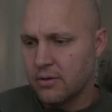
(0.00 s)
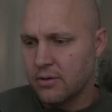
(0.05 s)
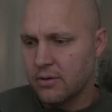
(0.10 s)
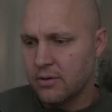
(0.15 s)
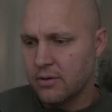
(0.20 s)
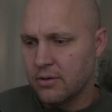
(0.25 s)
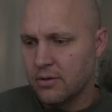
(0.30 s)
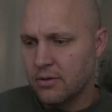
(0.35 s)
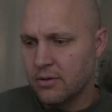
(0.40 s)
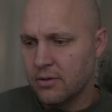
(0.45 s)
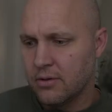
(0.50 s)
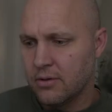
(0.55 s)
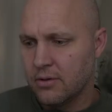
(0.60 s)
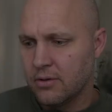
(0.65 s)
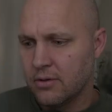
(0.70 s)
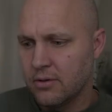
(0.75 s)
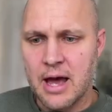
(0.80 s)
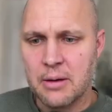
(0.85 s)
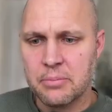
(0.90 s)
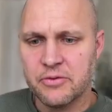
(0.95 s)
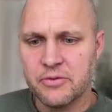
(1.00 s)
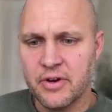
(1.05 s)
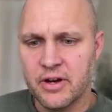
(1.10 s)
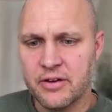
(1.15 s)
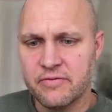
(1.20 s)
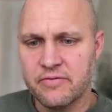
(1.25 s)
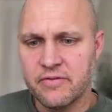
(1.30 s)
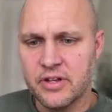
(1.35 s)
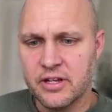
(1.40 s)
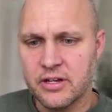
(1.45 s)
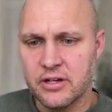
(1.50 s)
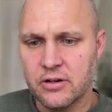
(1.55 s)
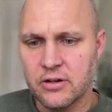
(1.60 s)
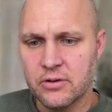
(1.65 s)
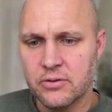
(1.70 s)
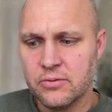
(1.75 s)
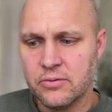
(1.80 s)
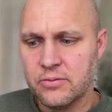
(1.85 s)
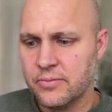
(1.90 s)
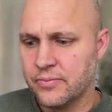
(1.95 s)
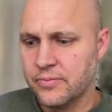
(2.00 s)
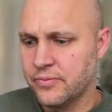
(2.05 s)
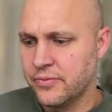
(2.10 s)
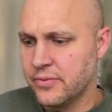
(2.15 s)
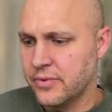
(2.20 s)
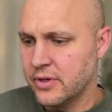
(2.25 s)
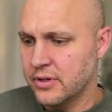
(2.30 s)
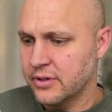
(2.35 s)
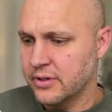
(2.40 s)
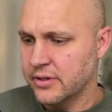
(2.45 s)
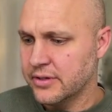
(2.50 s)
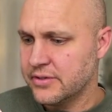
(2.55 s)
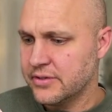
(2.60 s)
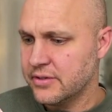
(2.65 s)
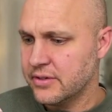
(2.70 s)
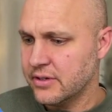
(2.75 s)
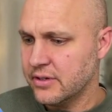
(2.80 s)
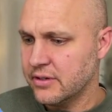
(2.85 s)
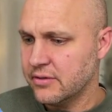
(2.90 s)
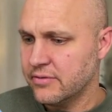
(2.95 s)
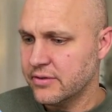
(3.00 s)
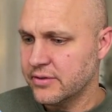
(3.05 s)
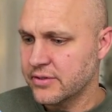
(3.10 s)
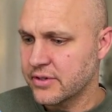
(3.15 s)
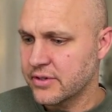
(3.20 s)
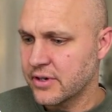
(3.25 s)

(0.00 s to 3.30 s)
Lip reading: So it's just an Apify video. And let's see if it's